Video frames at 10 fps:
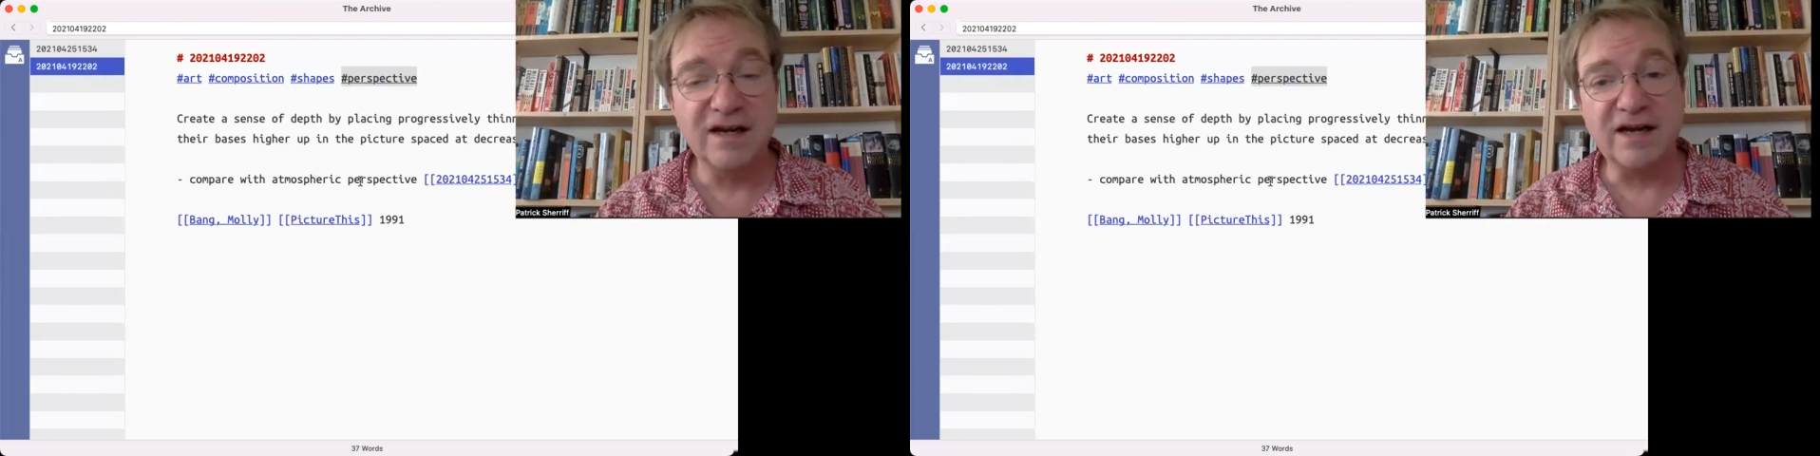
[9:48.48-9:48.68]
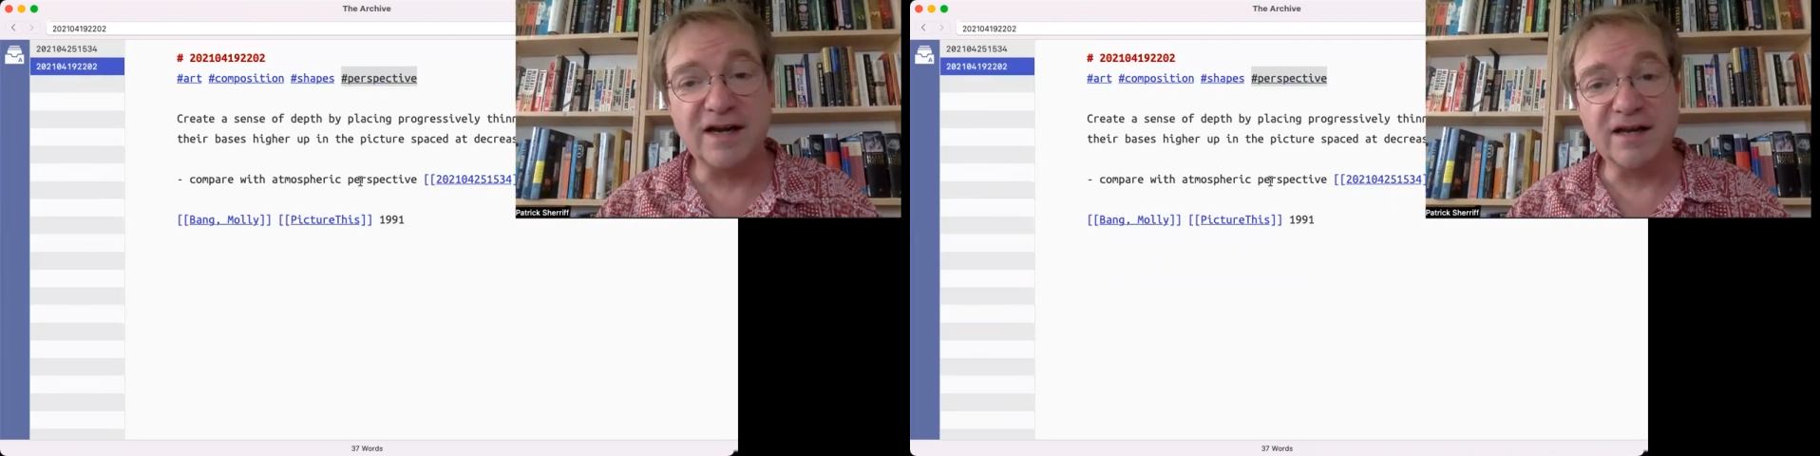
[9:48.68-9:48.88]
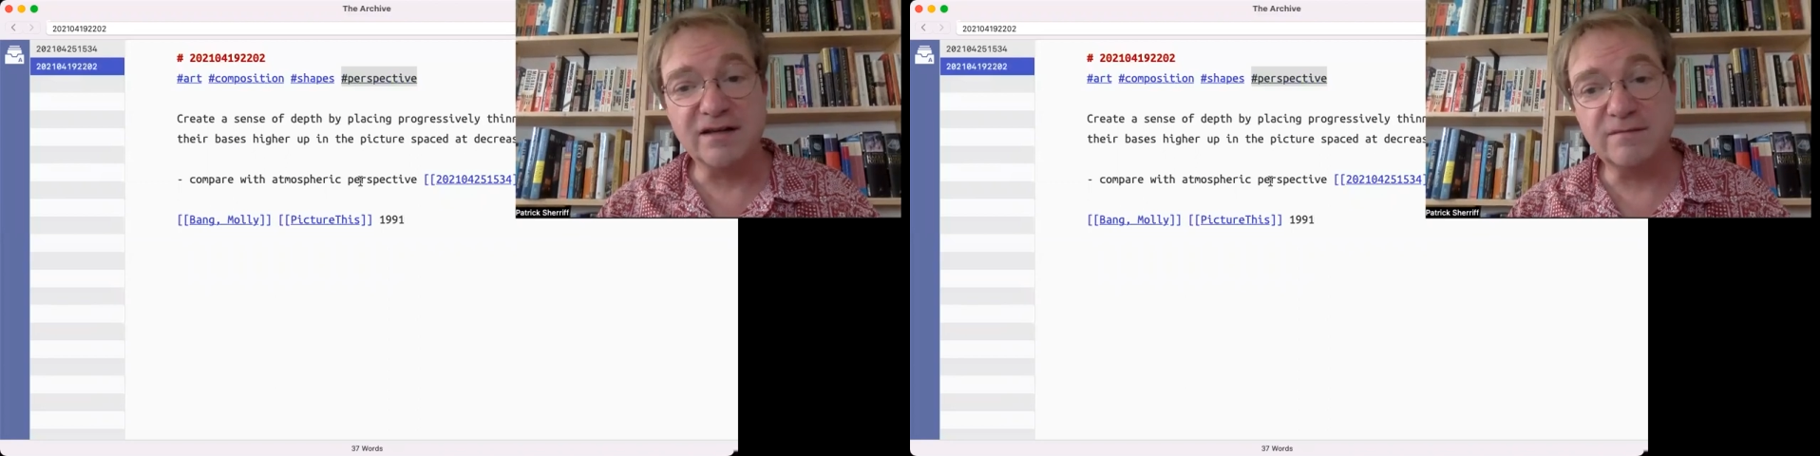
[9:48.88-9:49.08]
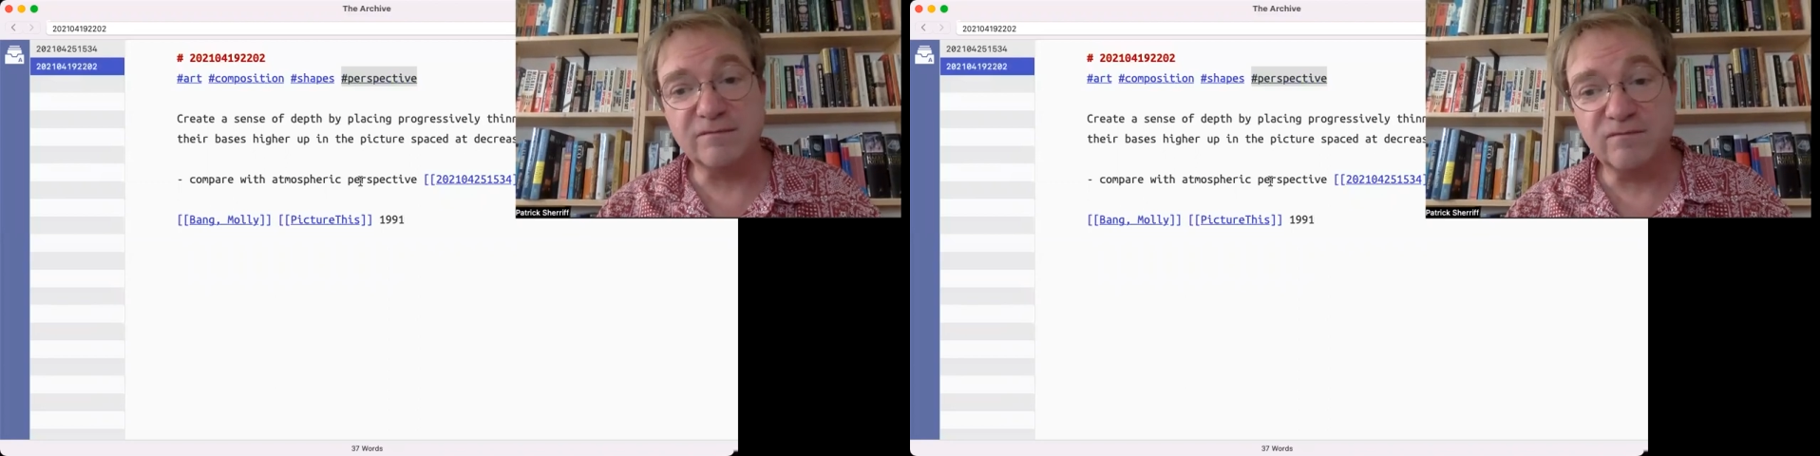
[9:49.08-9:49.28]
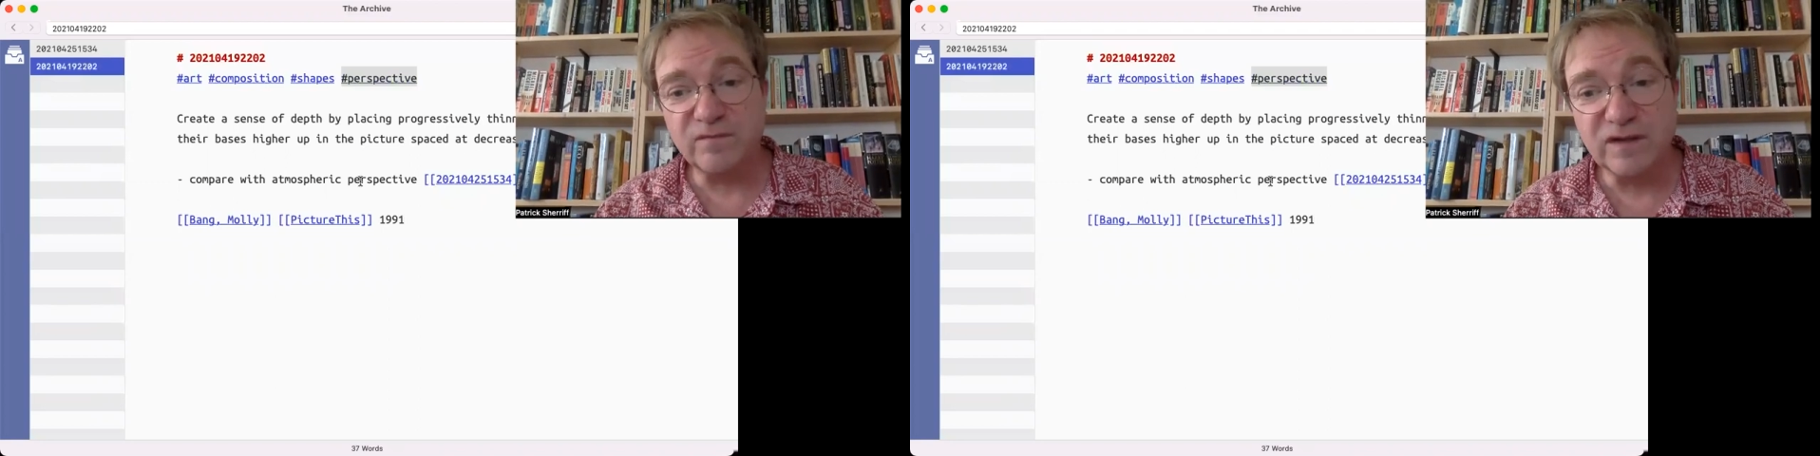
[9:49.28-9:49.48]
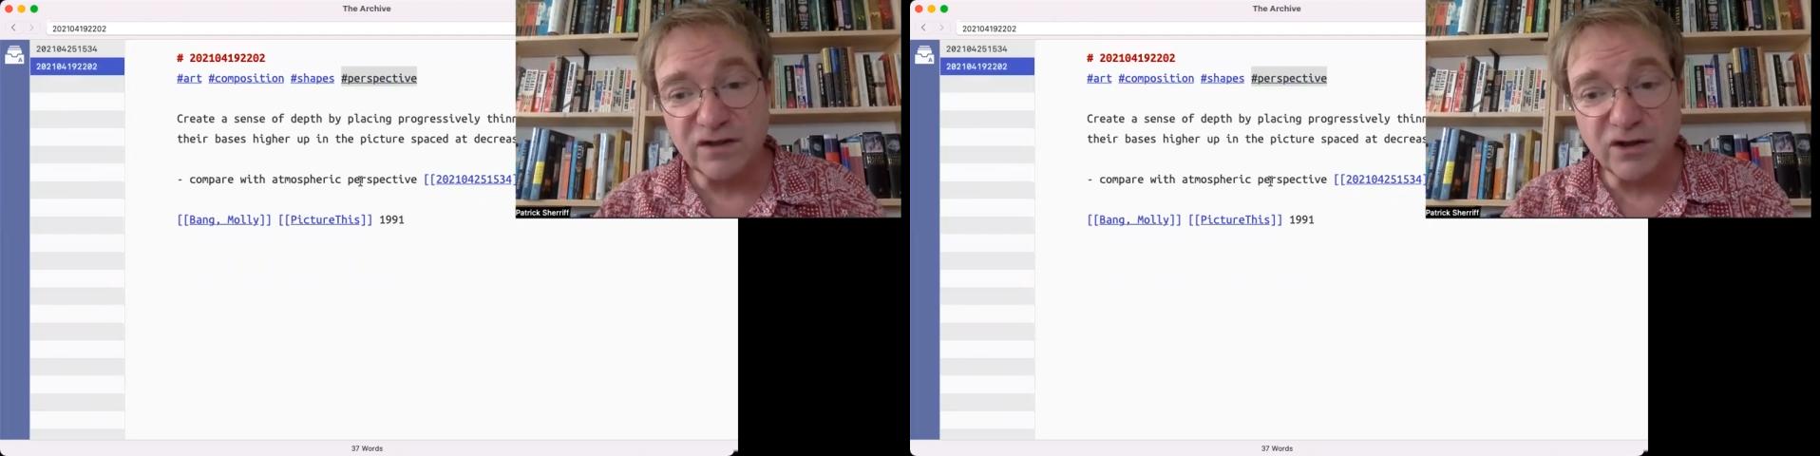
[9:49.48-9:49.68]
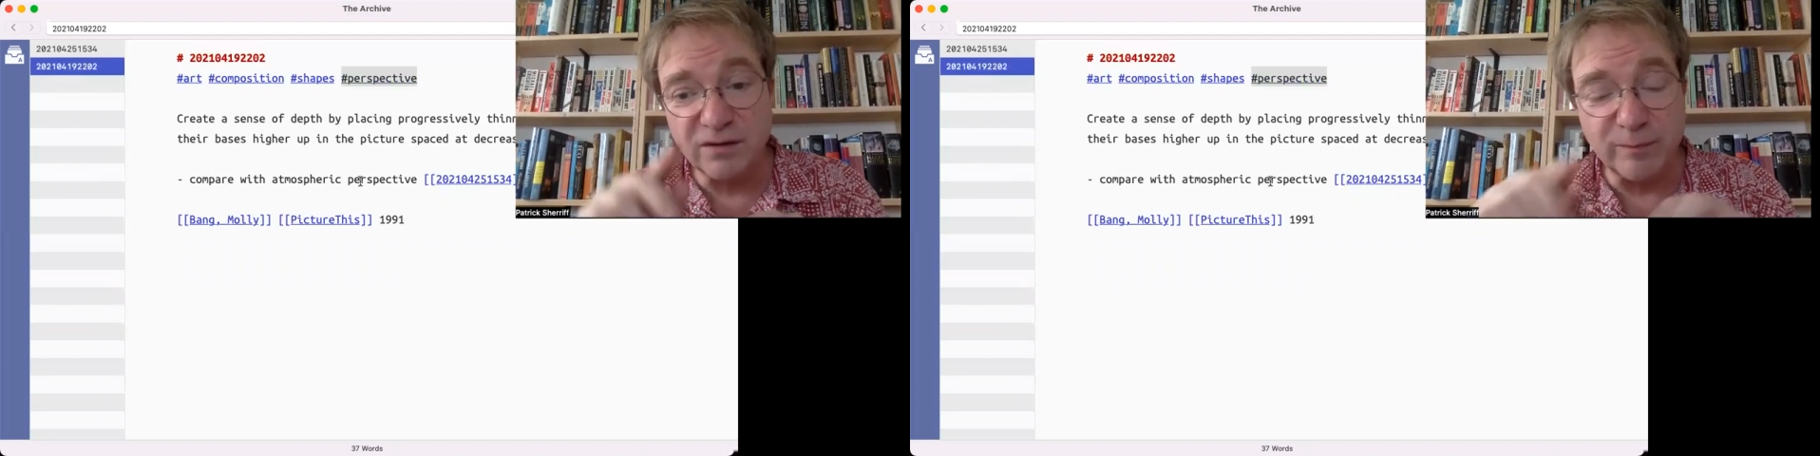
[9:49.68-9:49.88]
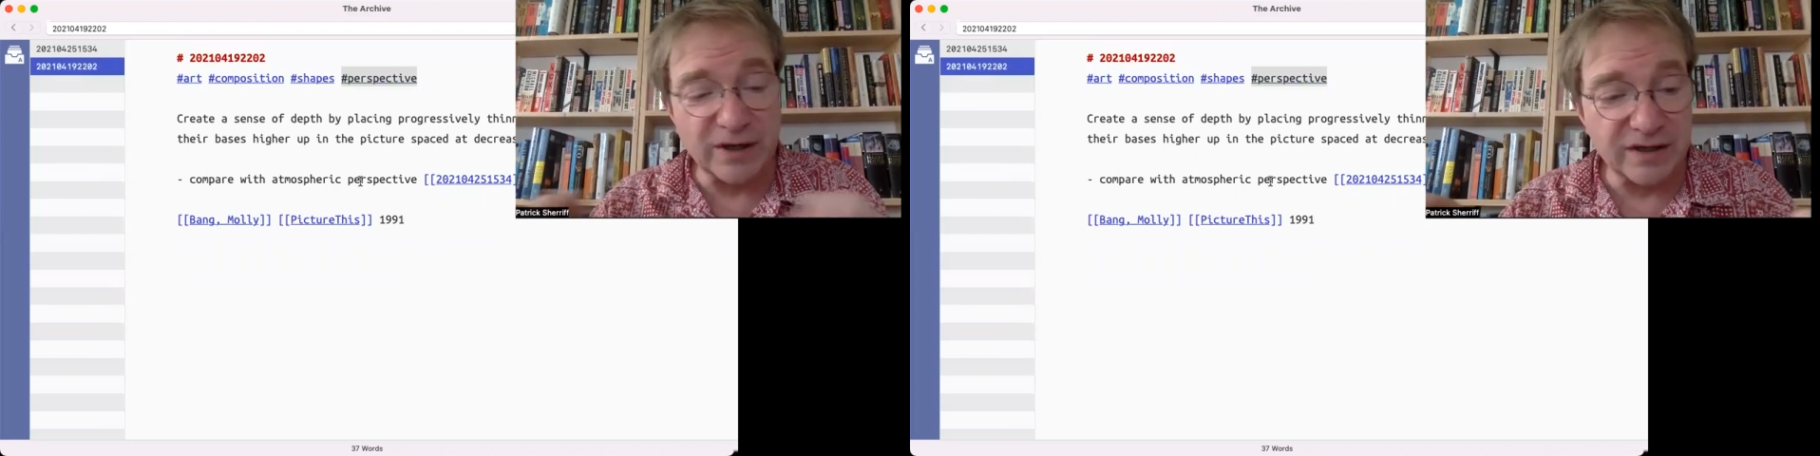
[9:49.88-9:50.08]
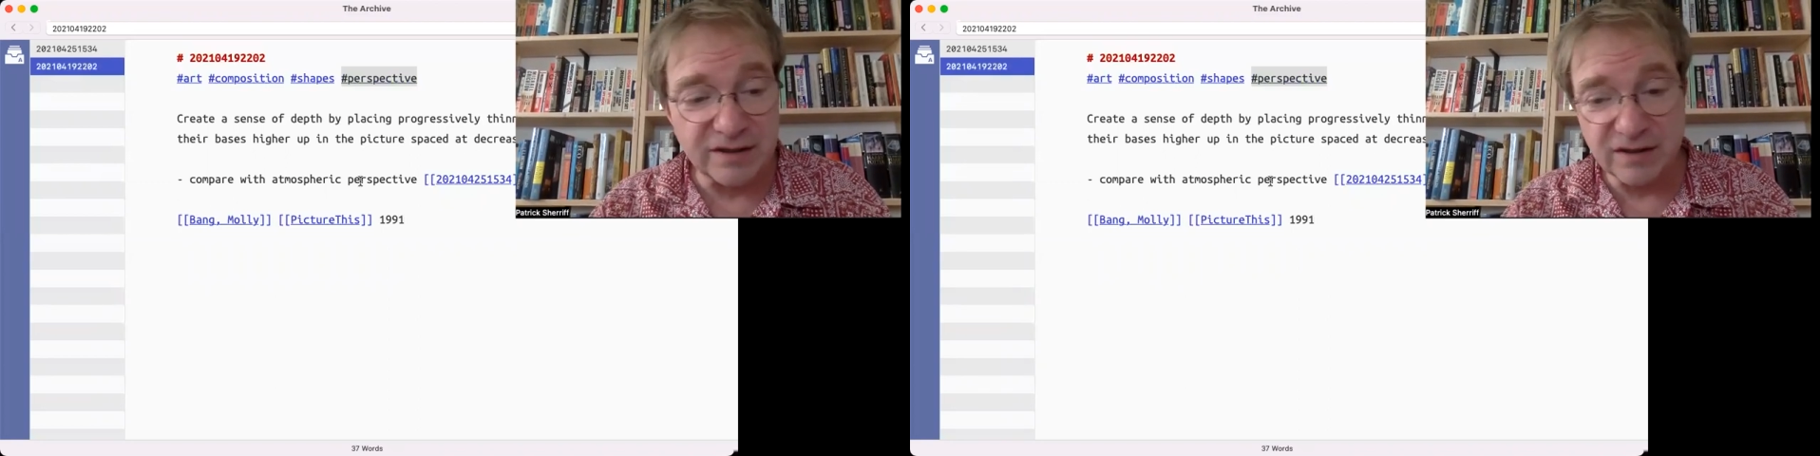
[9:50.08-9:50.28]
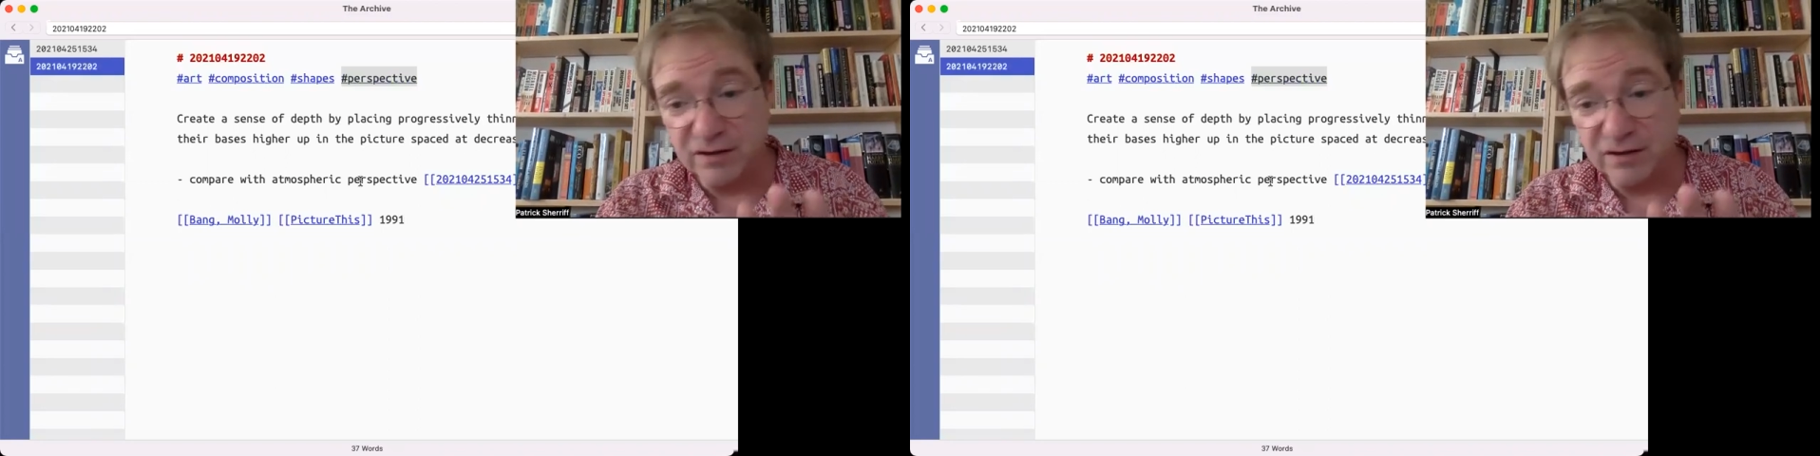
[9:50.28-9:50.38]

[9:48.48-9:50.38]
And cut and paste,